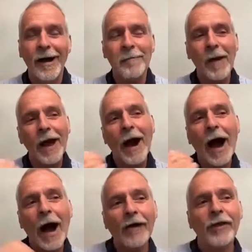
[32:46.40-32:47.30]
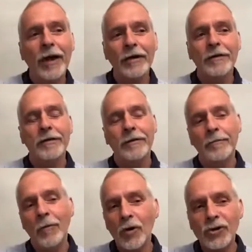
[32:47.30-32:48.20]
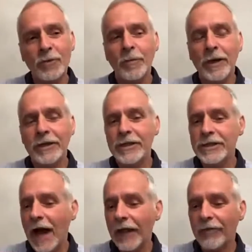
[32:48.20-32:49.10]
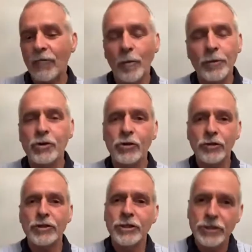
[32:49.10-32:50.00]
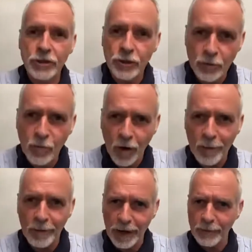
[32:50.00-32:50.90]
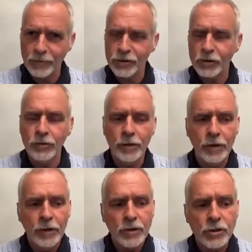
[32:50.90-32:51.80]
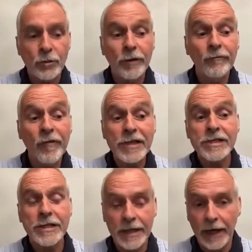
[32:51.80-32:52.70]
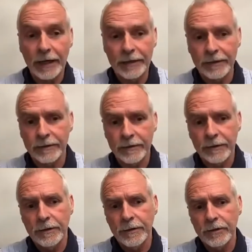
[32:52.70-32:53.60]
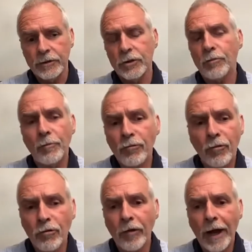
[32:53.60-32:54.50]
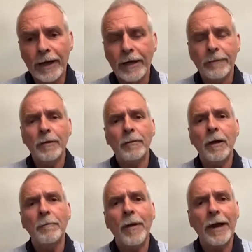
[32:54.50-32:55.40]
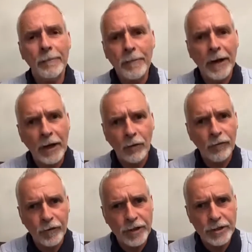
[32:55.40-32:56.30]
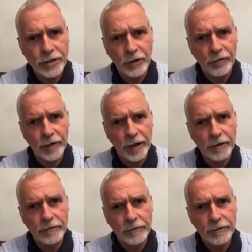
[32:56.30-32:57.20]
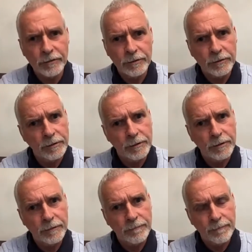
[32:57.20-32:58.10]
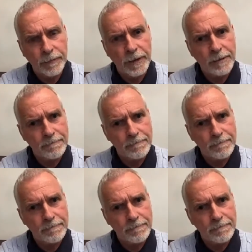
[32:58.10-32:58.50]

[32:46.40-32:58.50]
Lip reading: about other possibilities, other opportunities that you might be able to investigate to create a better health for yourself, you know? Yeah.